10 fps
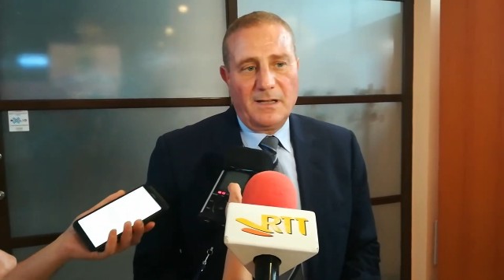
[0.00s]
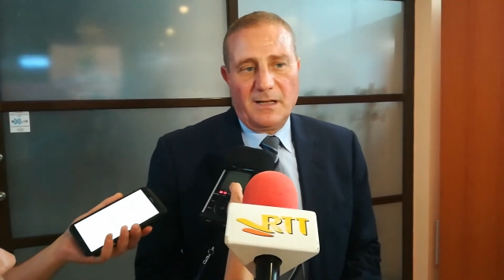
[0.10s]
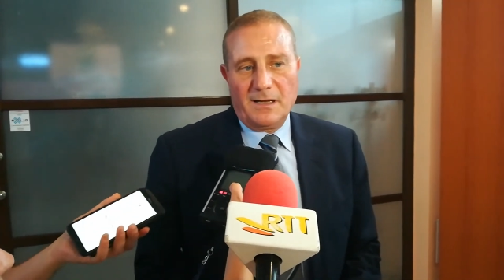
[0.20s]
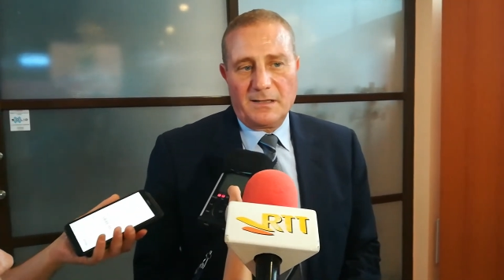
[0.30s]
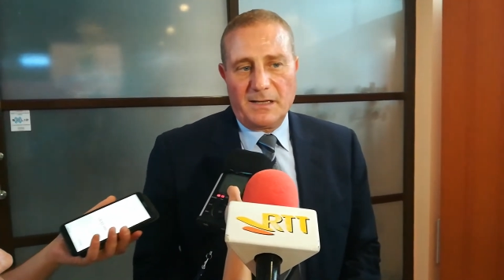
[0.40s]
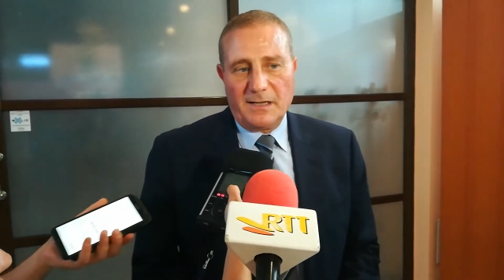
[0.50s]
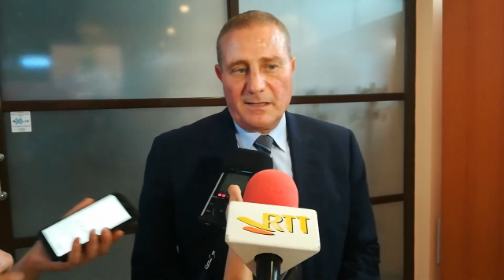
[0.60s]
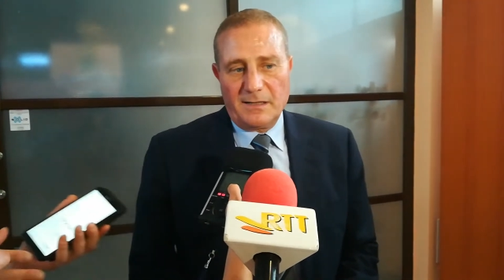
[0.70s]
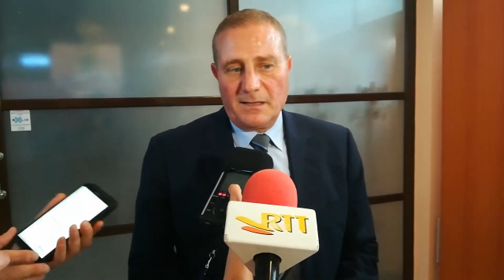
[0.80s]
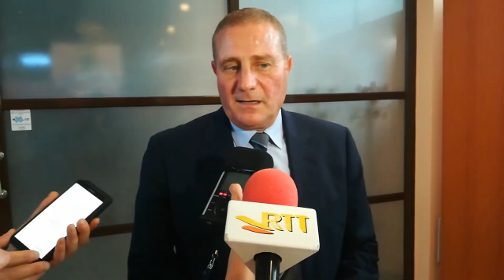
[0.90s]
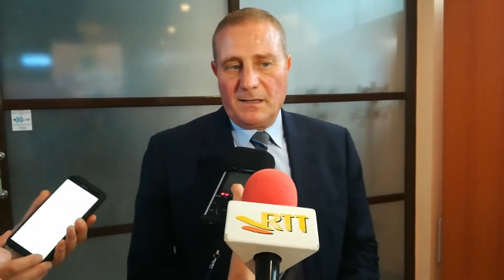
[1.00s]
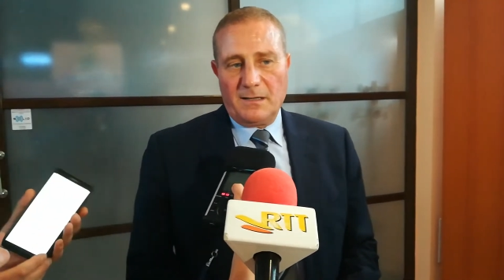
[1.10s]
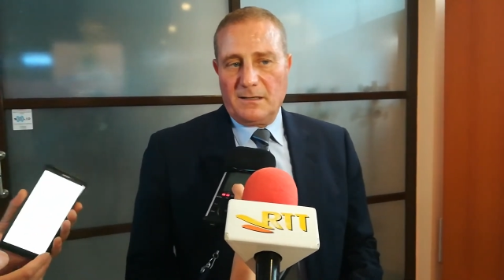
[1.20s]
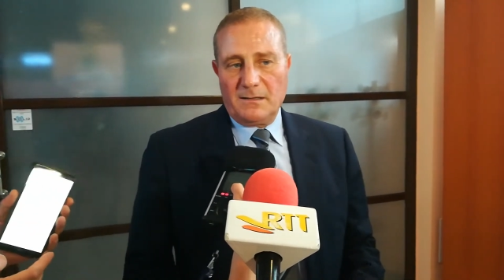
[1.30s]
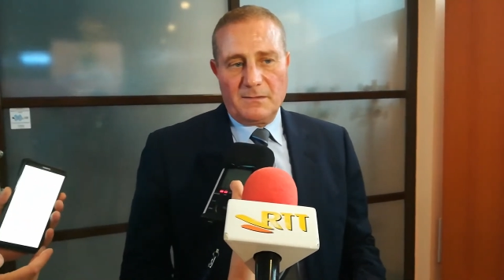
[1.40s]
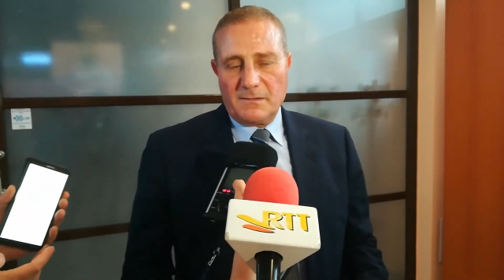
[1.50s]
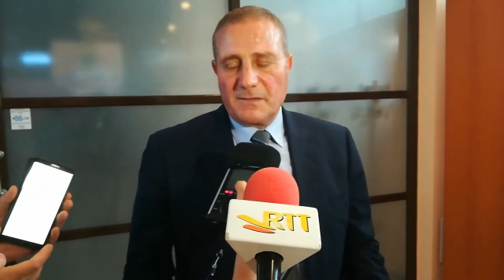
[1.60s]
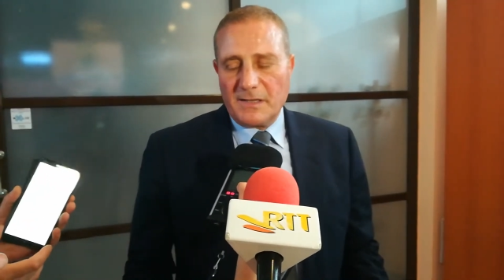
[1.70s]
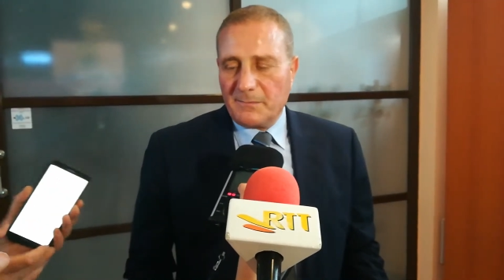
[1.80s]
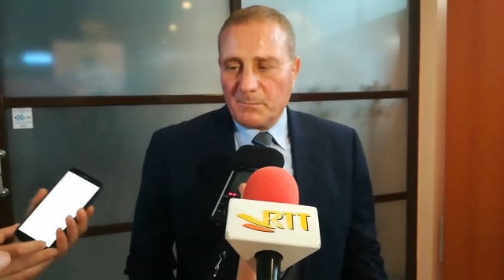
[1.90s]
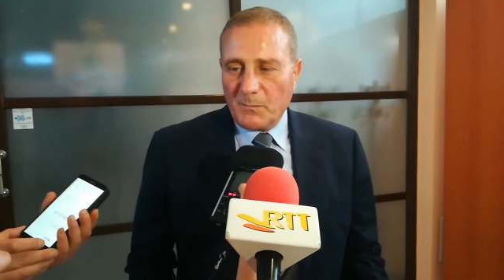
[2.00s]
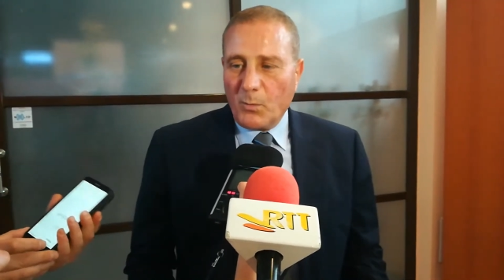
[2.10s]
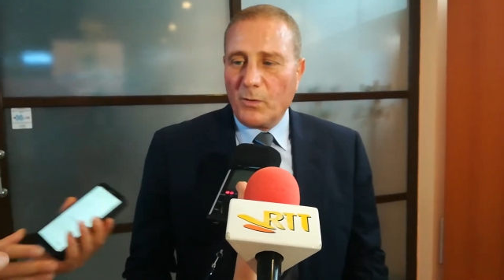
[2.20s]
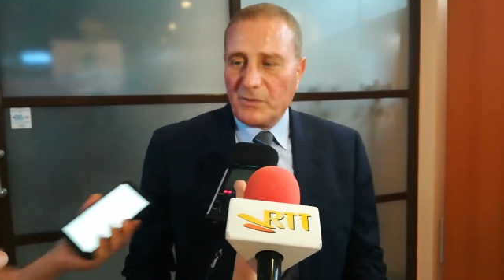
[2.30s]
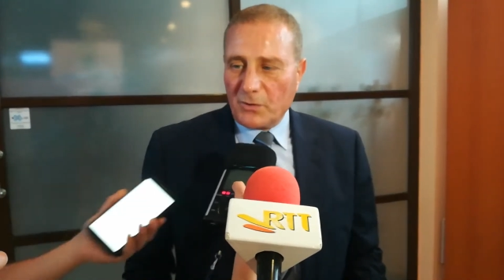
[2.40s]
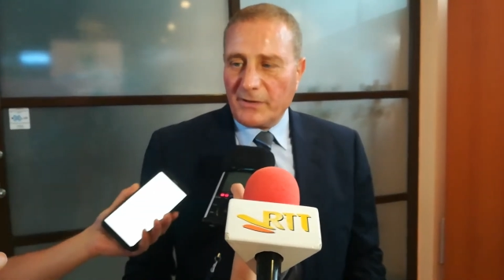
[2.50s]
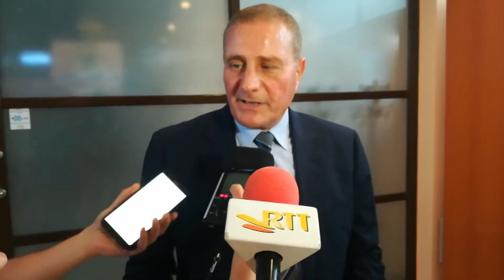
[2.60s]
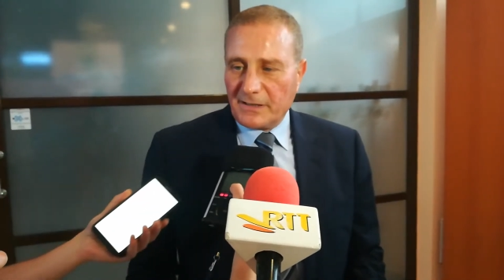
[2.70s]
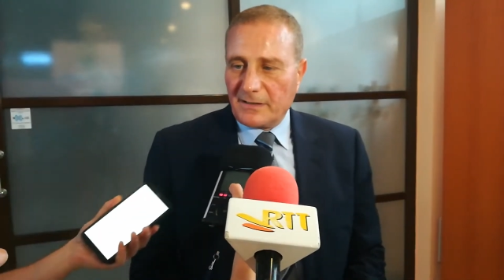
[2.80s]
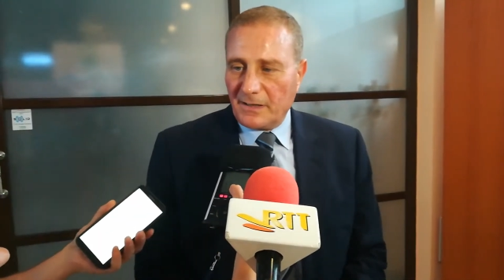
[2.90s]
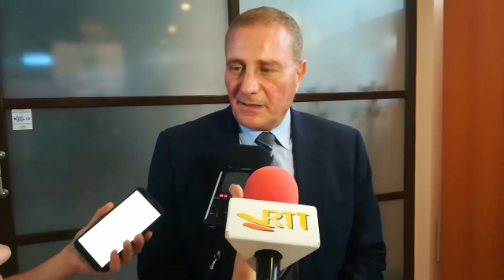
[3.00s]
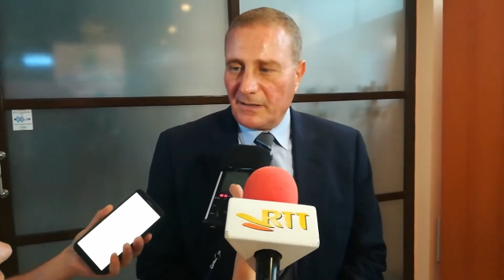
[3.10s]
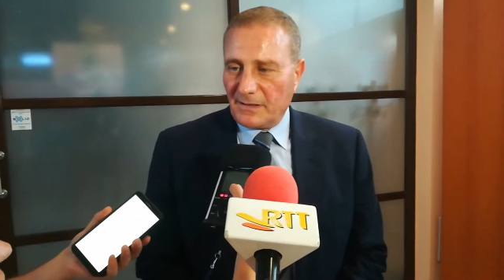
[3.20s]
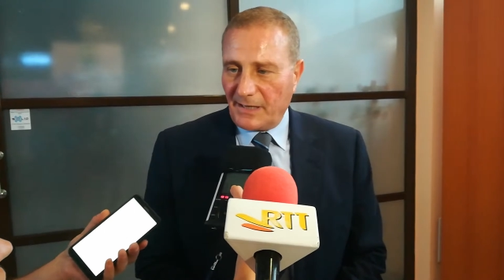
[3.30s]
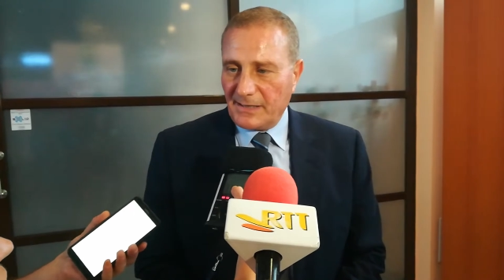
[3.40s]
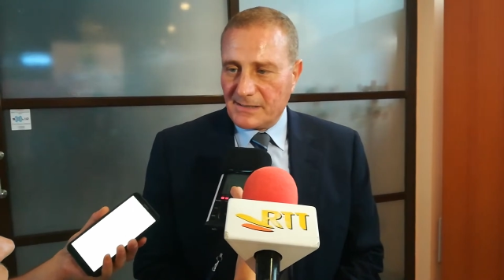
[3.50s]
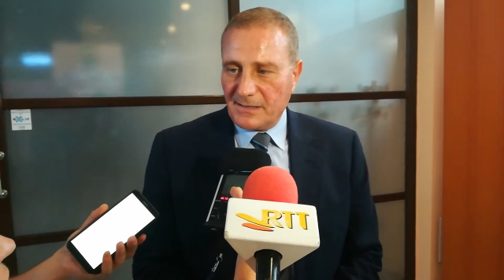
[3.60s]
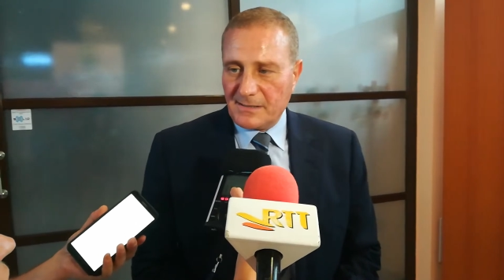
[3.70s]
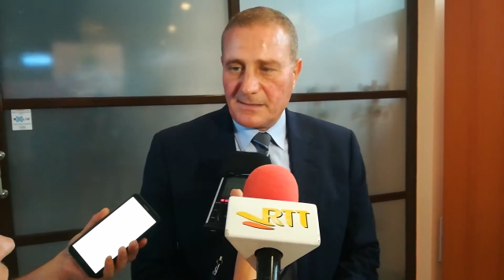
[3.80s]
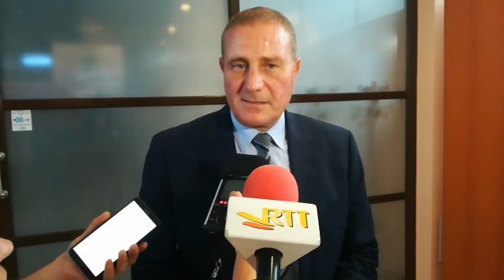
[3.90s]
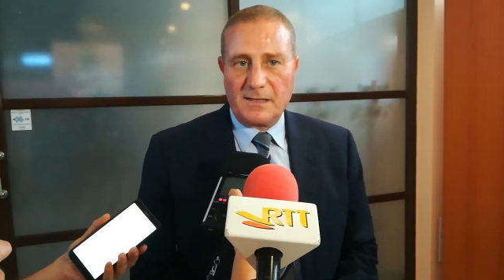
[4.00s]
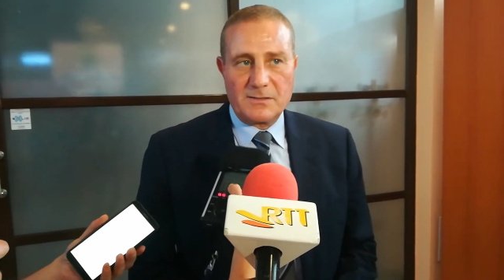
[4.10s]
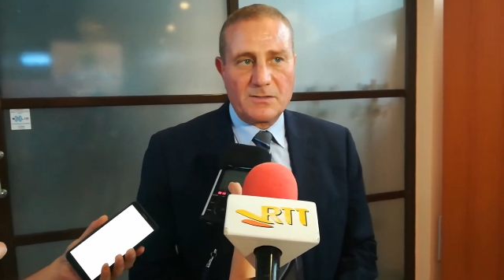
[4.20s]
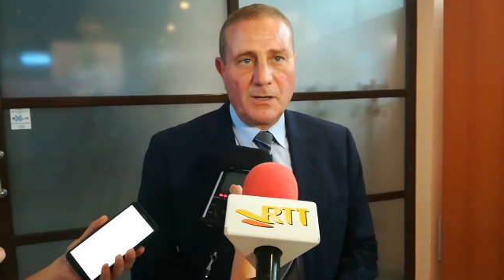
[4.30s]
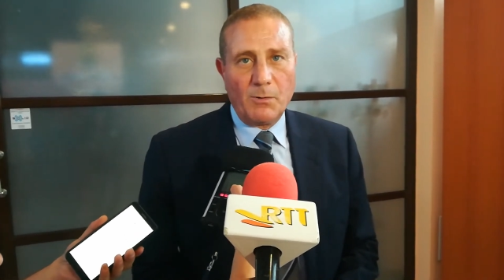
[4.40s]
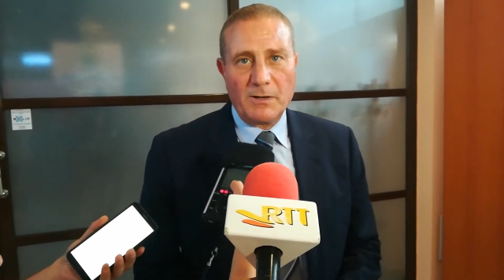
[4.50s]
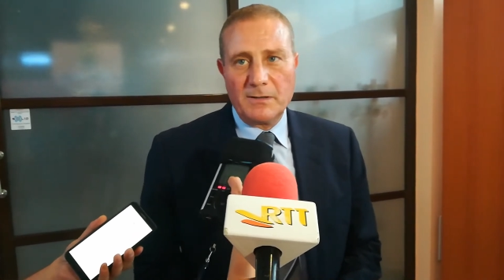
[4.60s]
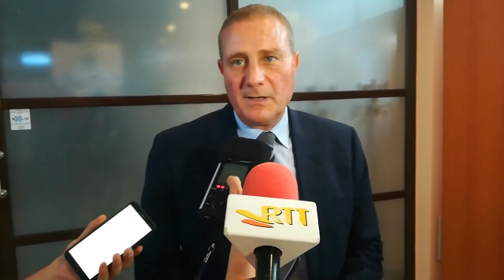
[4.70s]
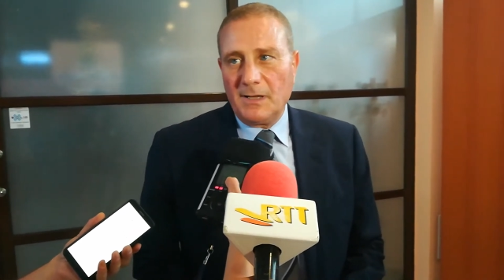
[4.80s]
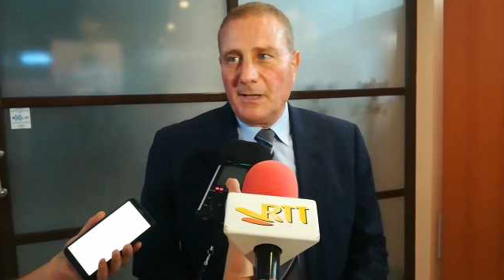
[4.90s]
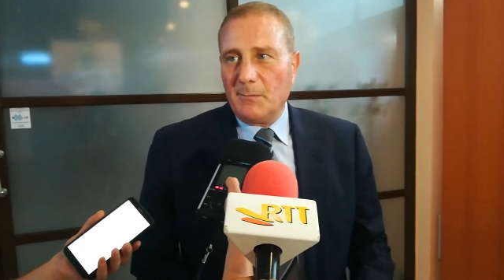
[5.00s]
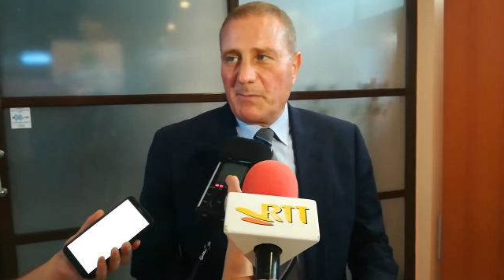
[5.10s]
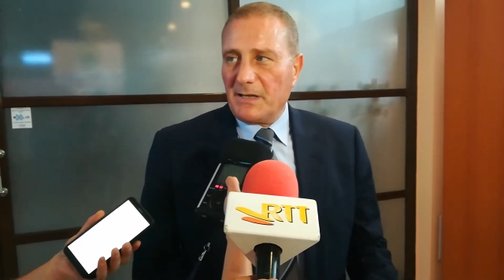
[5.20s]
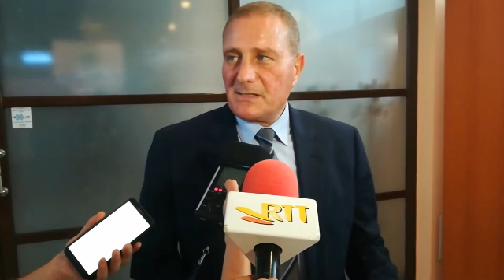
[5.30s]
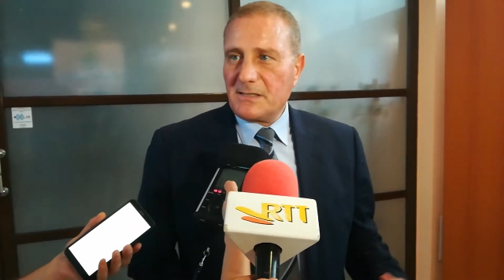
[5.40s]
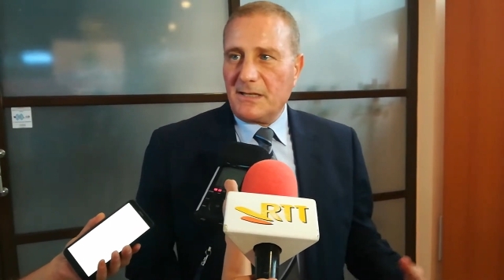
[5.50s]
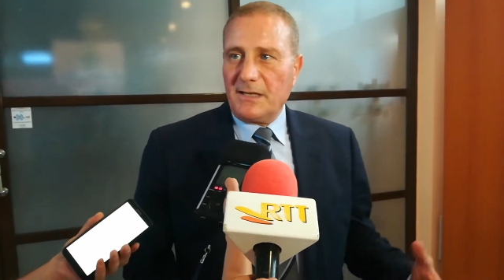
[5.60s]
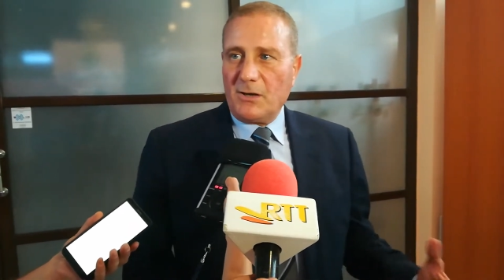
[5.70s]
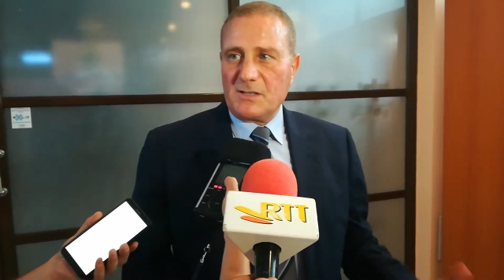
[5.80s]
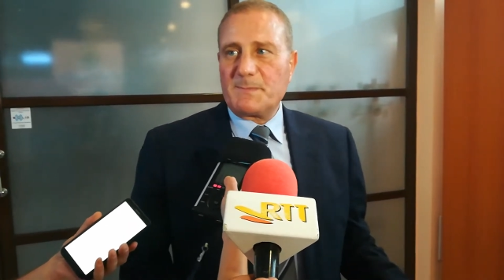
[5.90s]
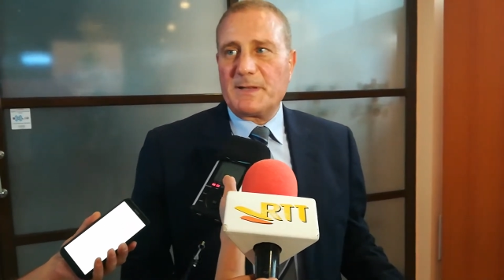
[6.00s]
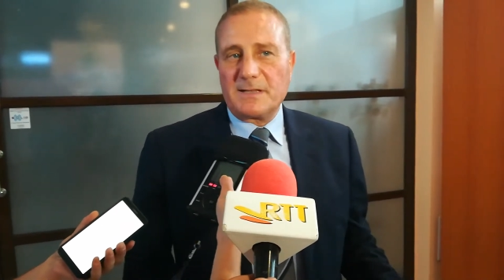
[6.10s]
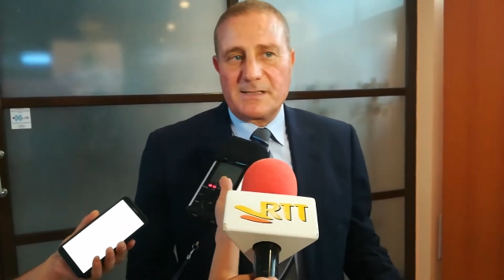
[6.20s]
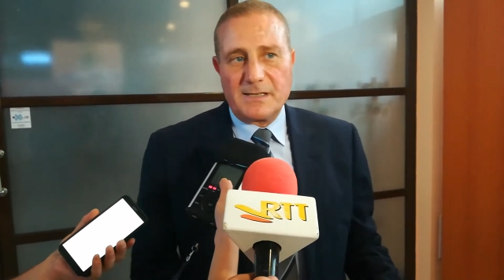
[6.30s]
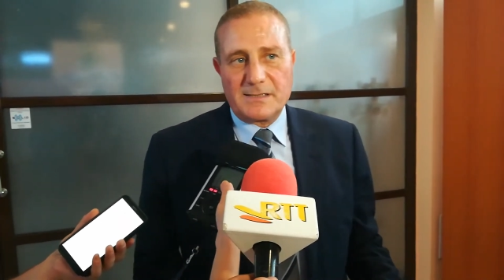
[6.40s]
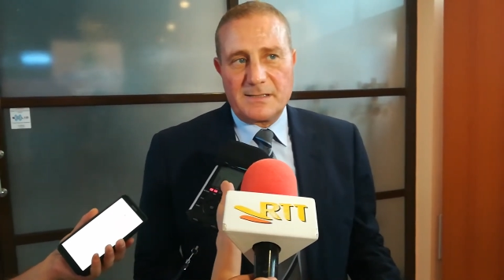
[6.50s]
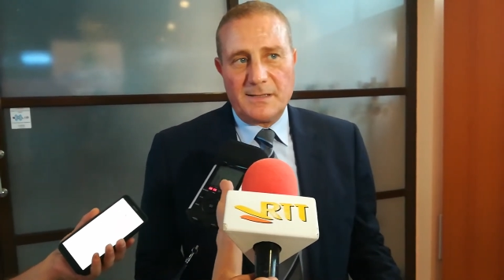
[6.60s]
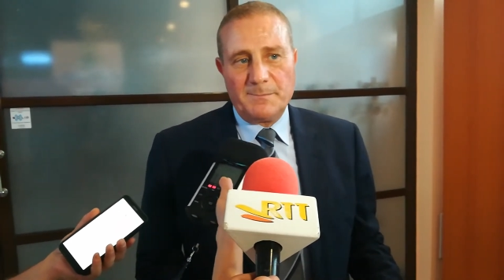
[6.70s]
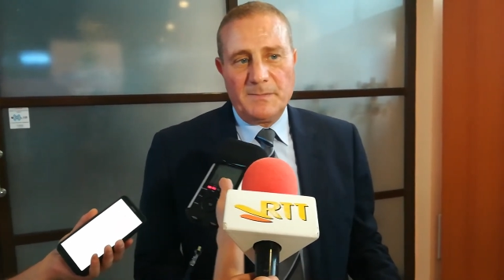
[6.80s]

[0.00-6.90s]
There are more chronic cases, and so on. Plus, the hospital system